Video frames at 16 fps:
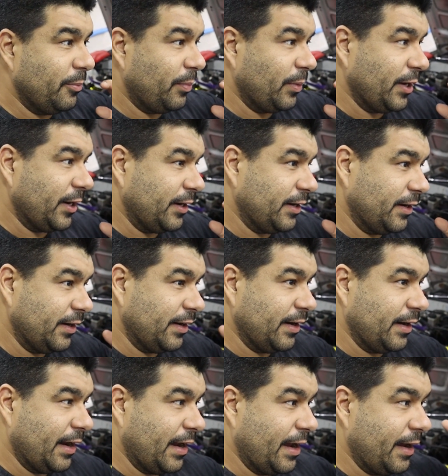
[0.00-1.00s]
but
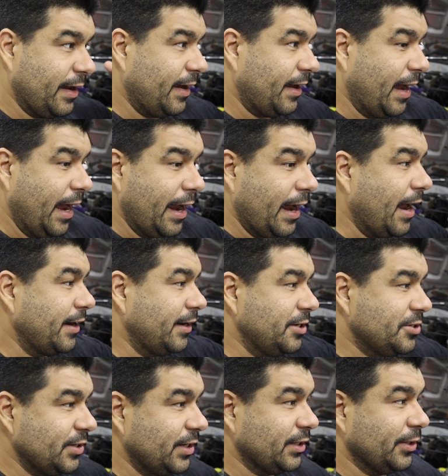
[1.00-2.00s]
I
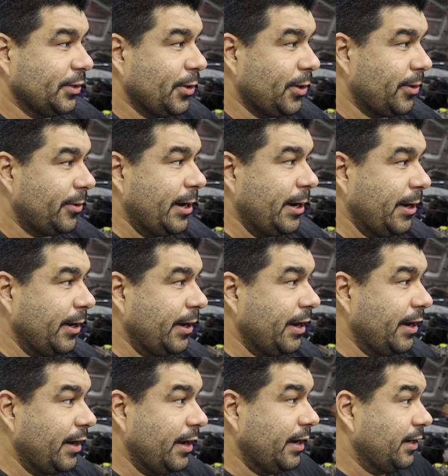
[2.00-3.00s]
need to get the car running,
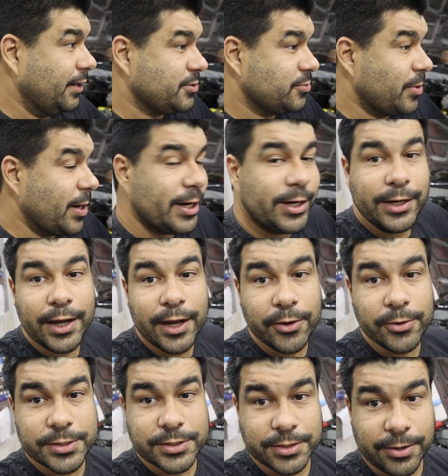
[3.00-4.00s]
and it's running now,
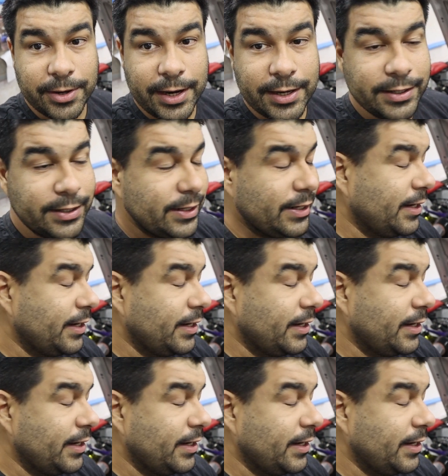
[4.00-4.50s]
which is great.